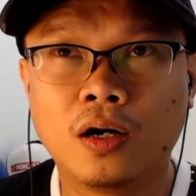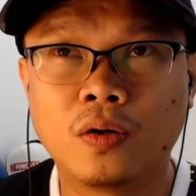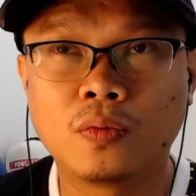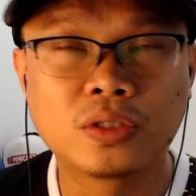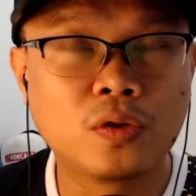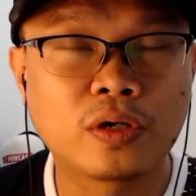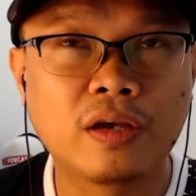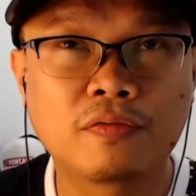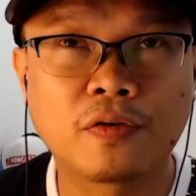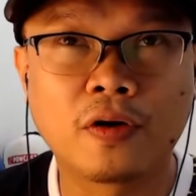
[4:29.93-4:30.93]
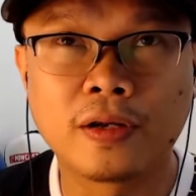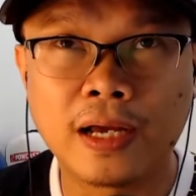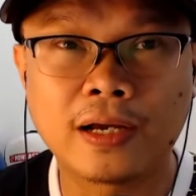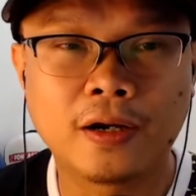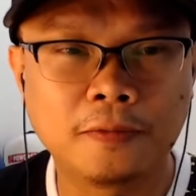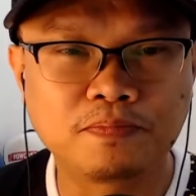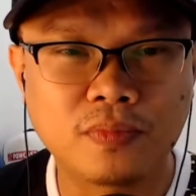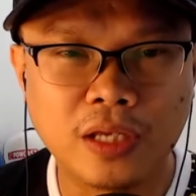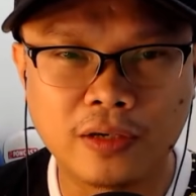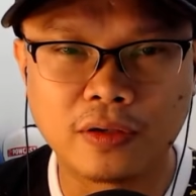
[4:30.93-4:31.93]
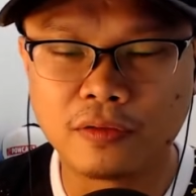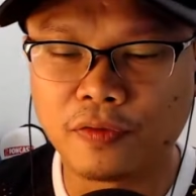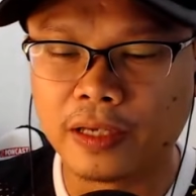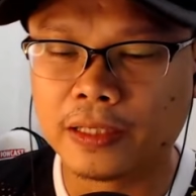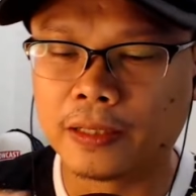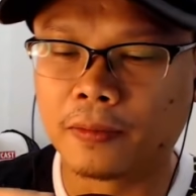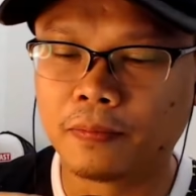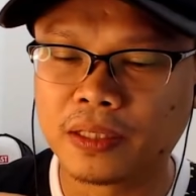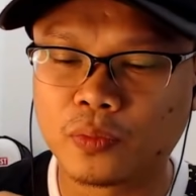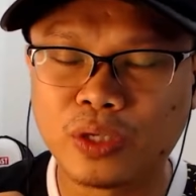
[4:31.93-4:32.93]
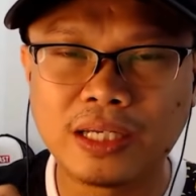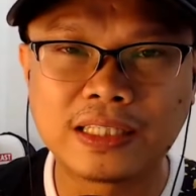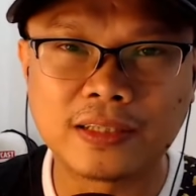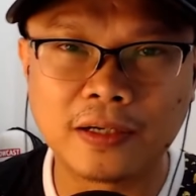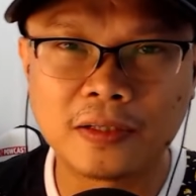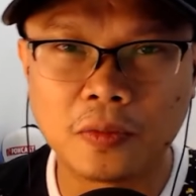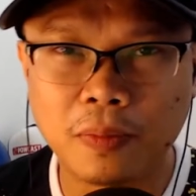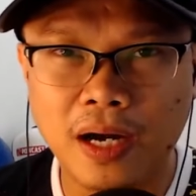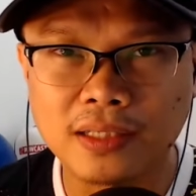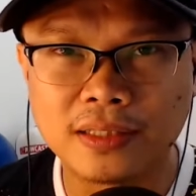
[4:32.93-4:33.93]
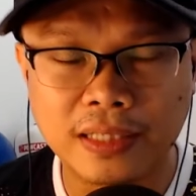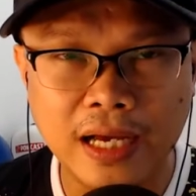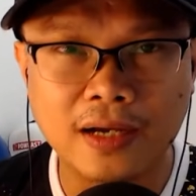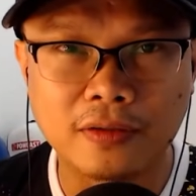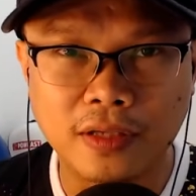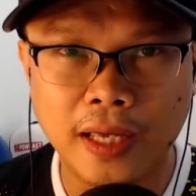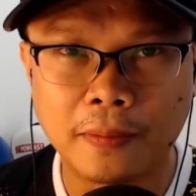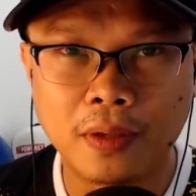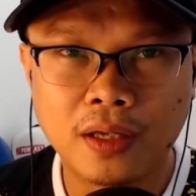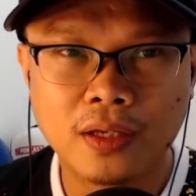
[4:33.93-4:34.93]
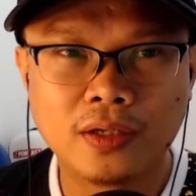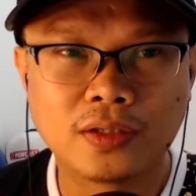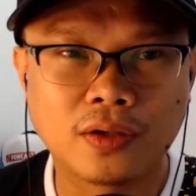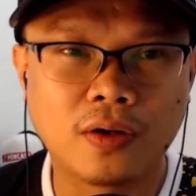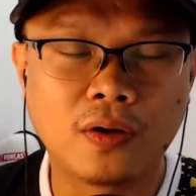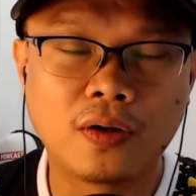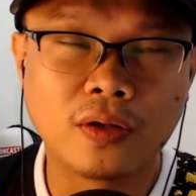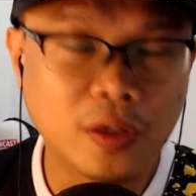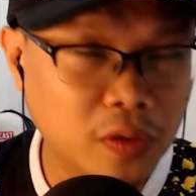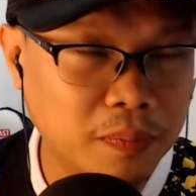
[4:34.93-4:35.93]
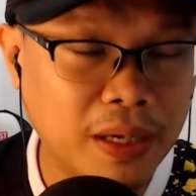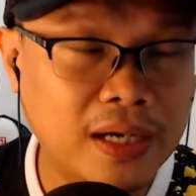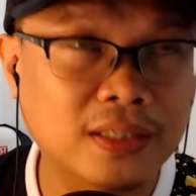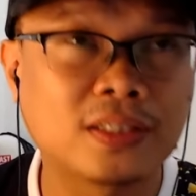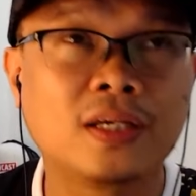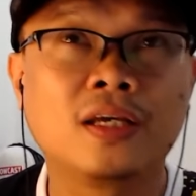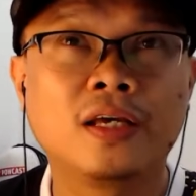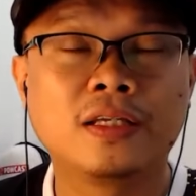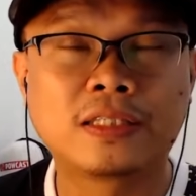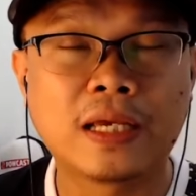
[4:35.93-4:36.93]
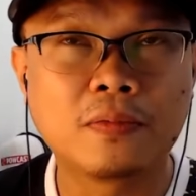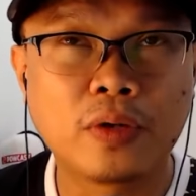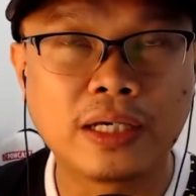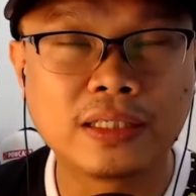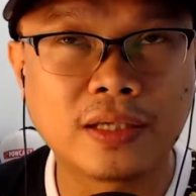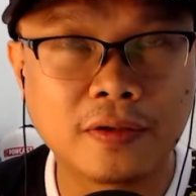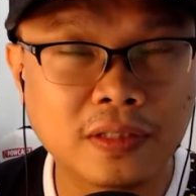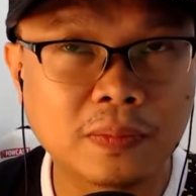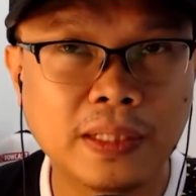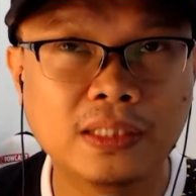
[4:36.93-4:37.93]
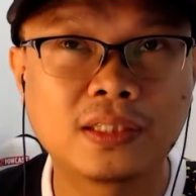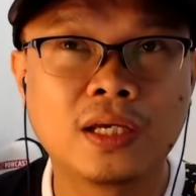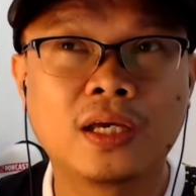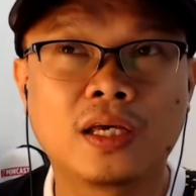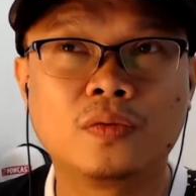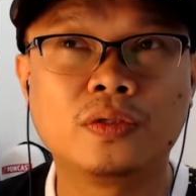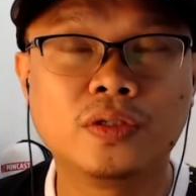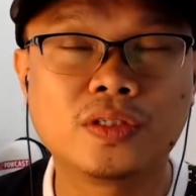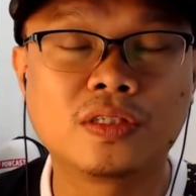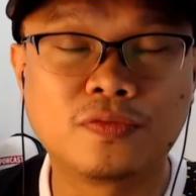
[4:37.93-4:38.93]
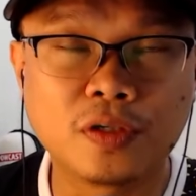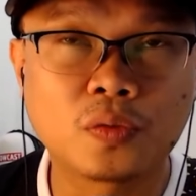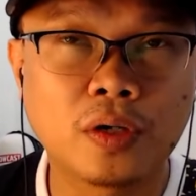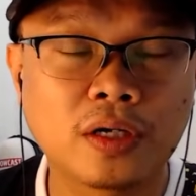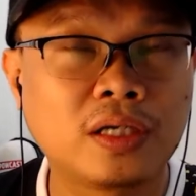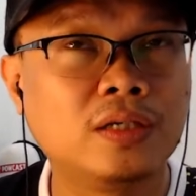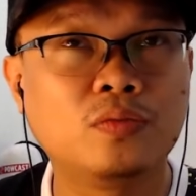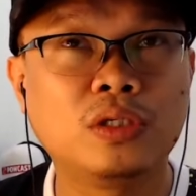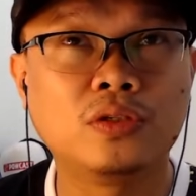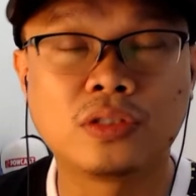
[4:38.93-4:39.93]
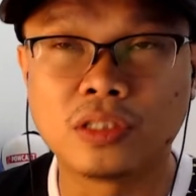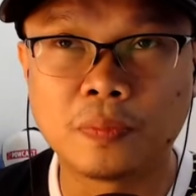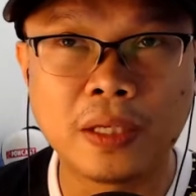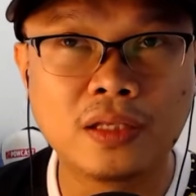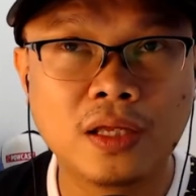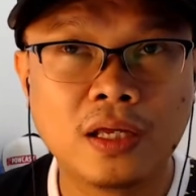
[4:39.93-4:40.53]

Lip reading: was looking for a knockout, he couldn't find it. But when he started to box, the knockout came. So he will box same way as Errol Spence. He will use his footwork. He will use his speed.